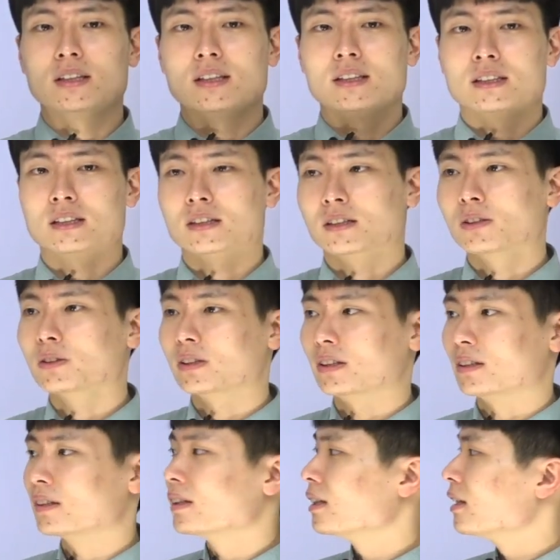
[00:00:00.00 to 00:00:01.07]

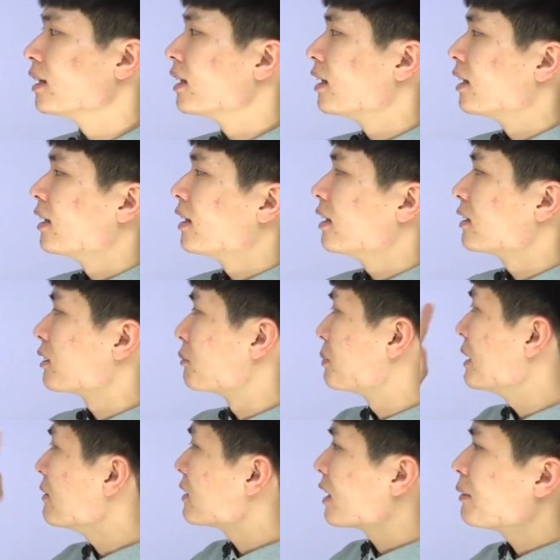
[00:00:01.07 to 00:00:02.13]
slogan. So
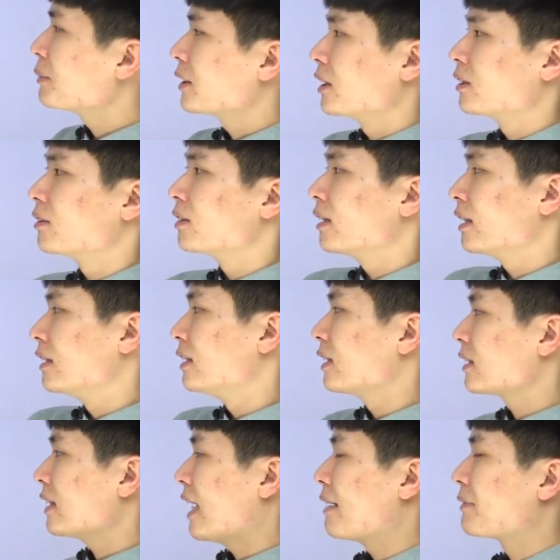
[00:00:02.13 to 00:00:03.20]
BMW, in
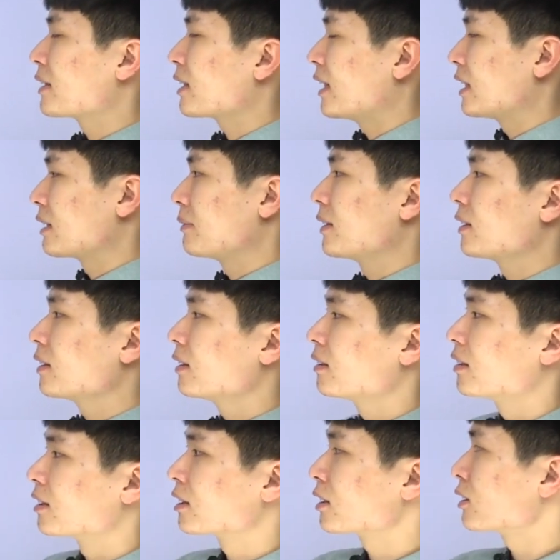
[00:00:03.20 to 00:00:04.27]
this advertisement,
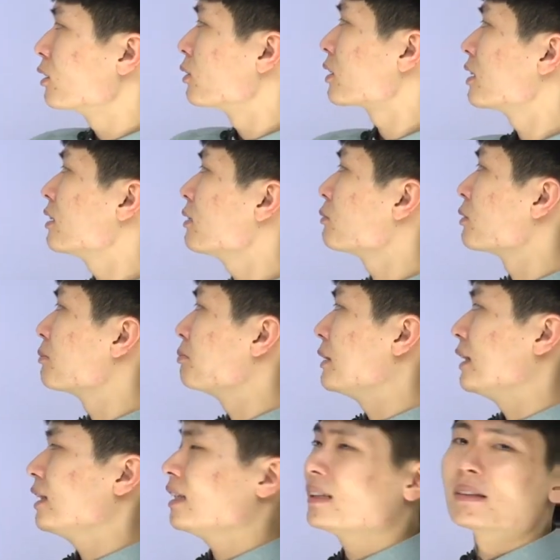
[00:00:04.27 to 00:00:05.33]
the slogan would
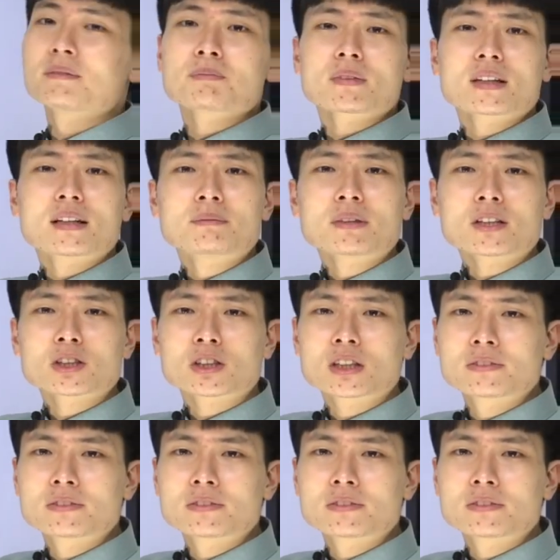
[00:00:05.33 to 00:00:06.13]
be, I'm not sure